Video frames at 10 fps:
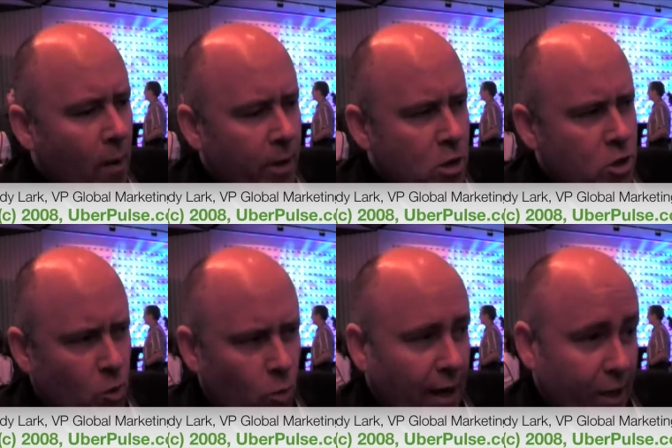where we
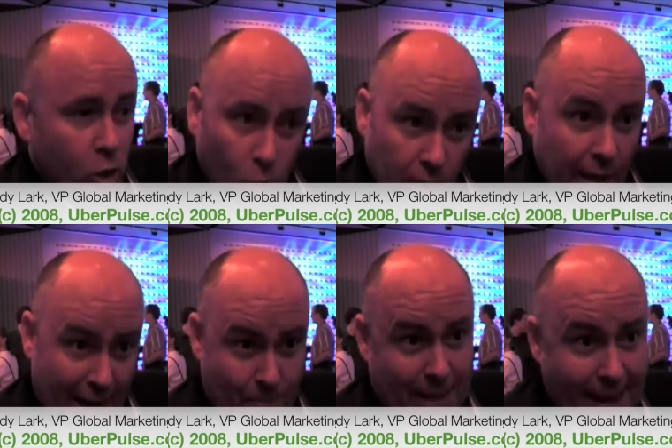used a really cool
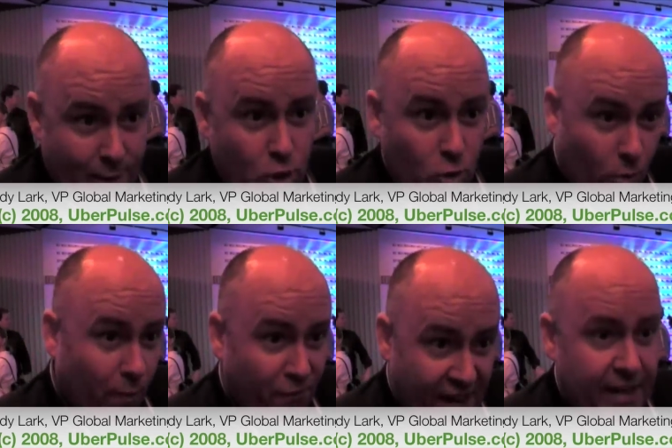little application called
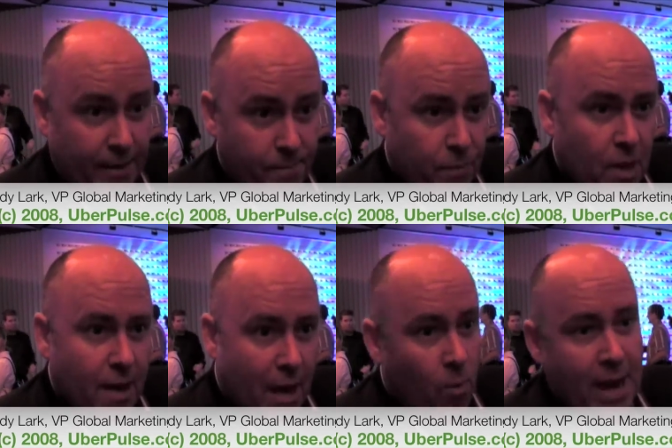Graffiti.
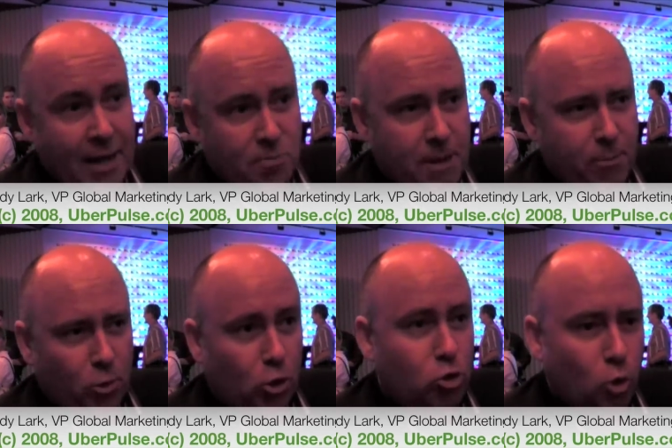And we asked
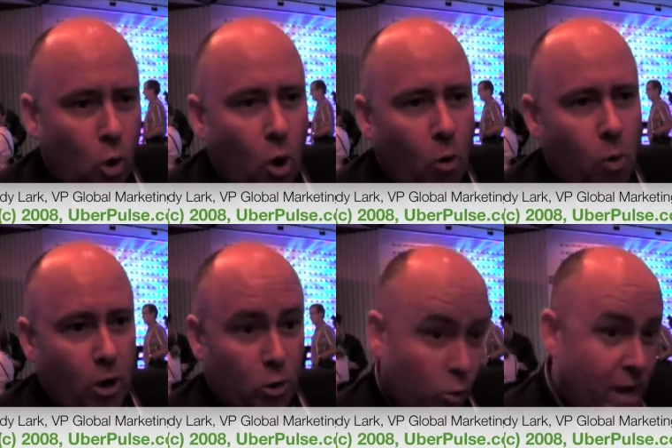people to draw
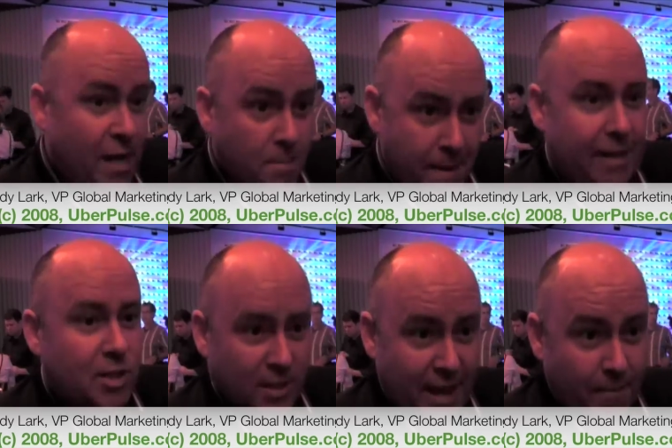what green
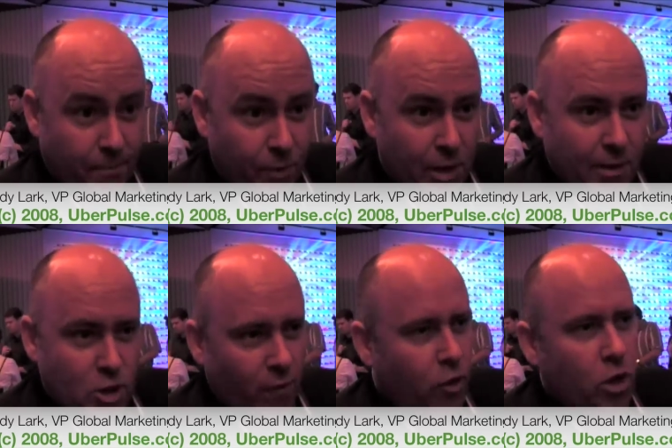meant to them.
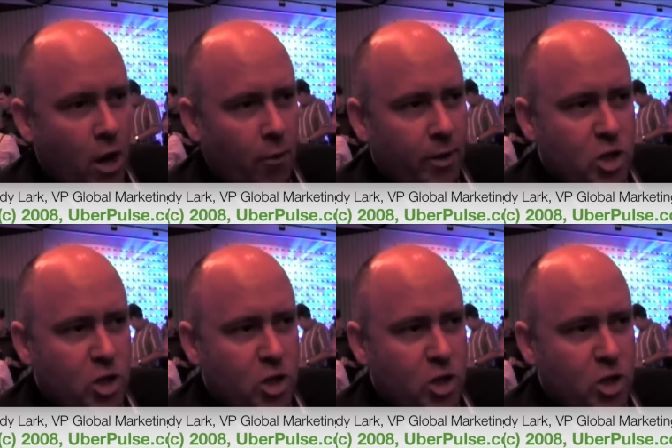So if you go to